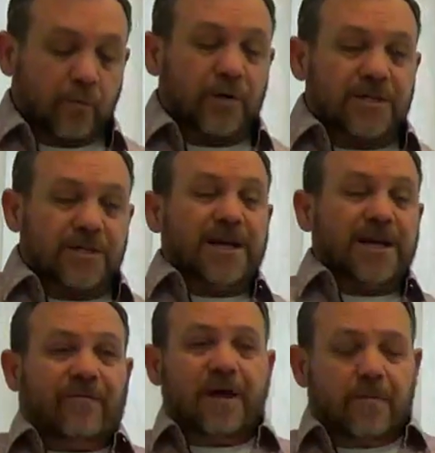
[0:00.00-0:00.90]

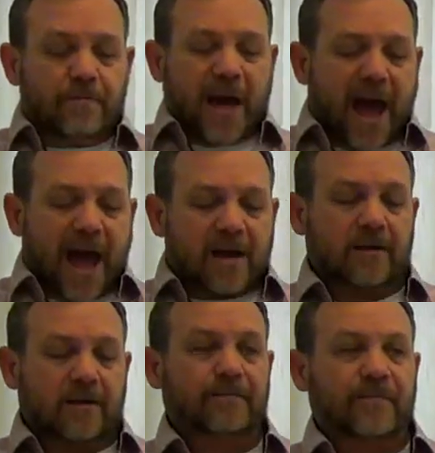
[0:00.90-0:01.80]
receive him
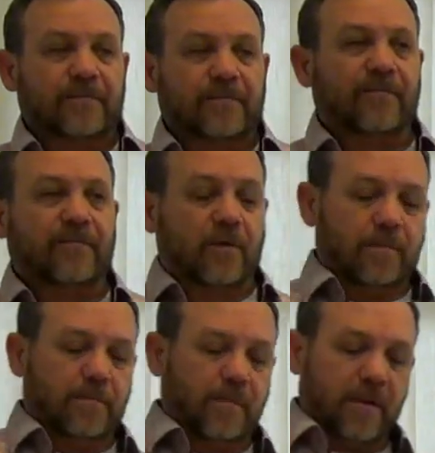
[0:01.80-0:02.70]
back
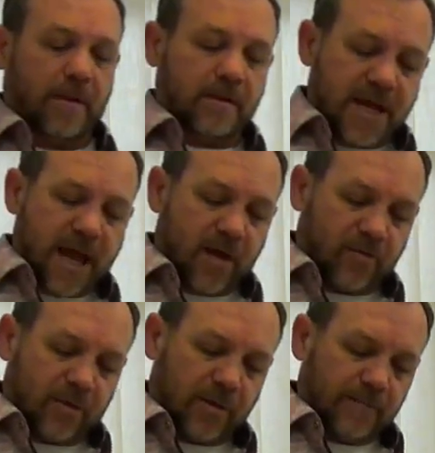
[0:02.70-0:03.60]
from
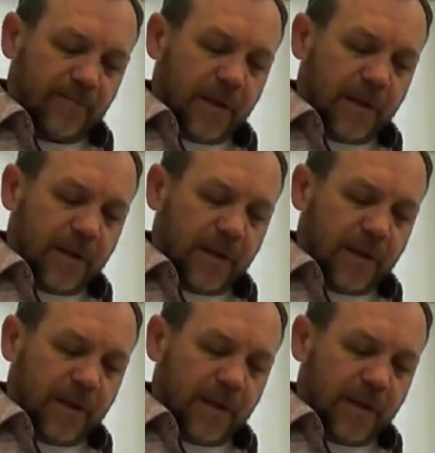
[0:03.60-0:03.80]
death."